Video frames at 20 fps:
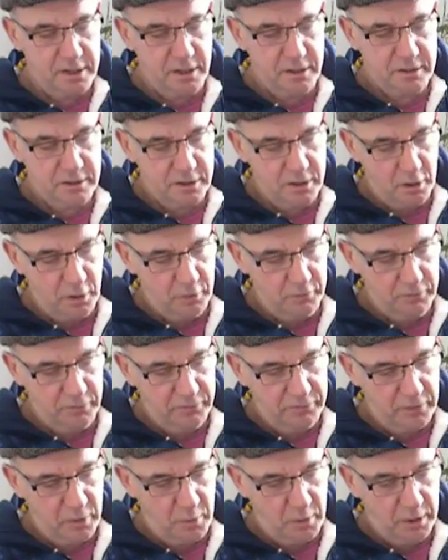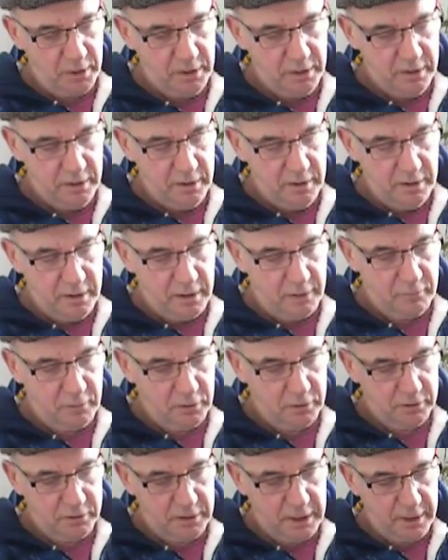It's a lovely flower.
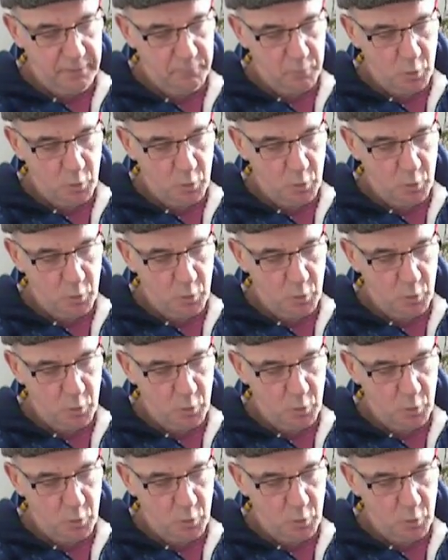I've got